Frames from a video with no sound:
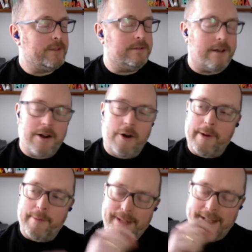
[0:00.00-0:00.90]
I can't
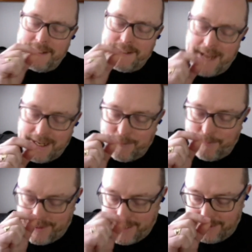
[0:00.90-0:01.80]
remember the exact
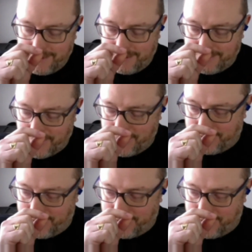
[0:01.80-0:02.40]
percentage, so